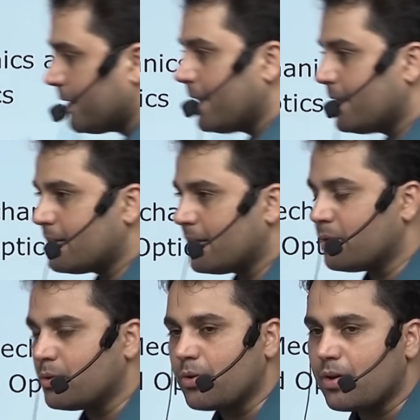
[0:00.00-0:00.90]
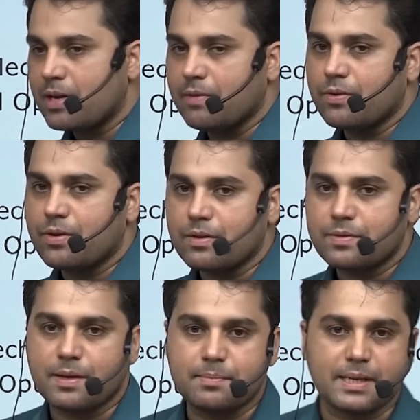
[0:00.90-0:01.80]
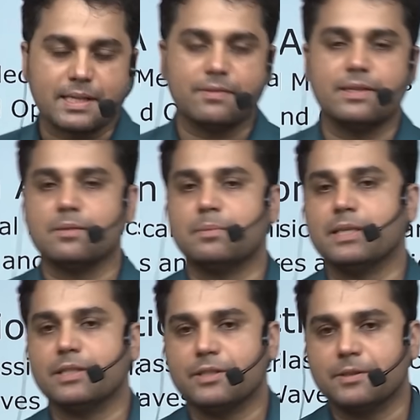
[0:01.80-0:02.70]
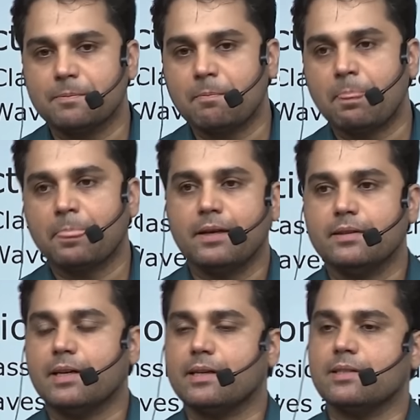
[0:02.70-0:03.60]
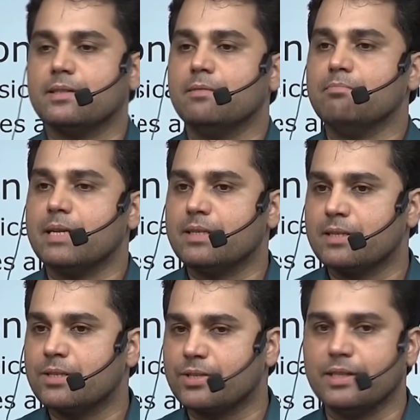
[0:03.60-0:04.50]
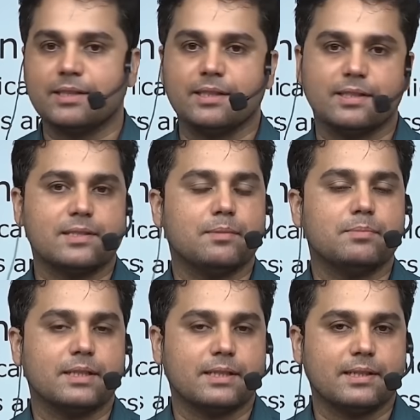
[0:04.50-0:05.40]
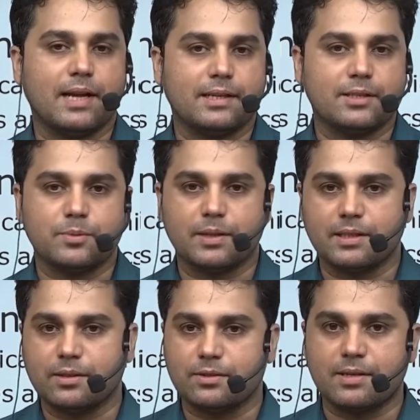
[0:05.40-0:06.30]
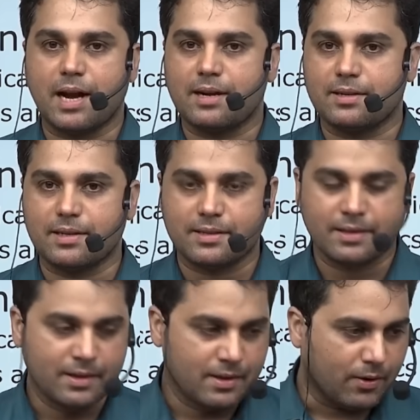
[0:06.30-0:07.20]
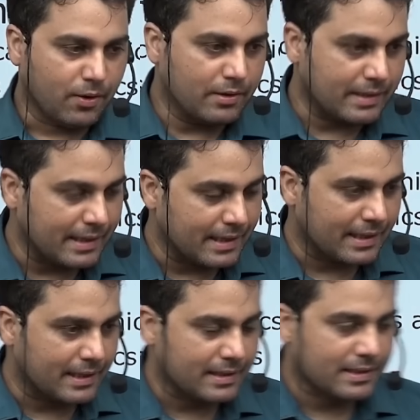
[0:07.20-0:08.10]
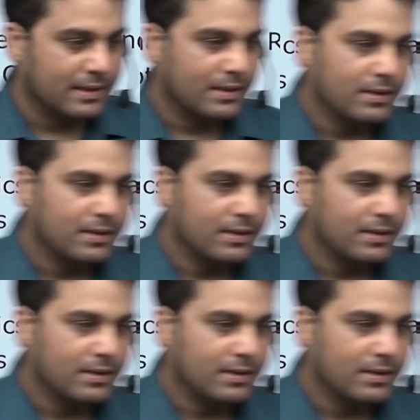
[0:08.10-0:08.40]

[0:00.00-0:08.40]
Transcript: thing is that you do not have a lot of subjective interpretation. That is a major strength in this subject, and that is why a good candidate already is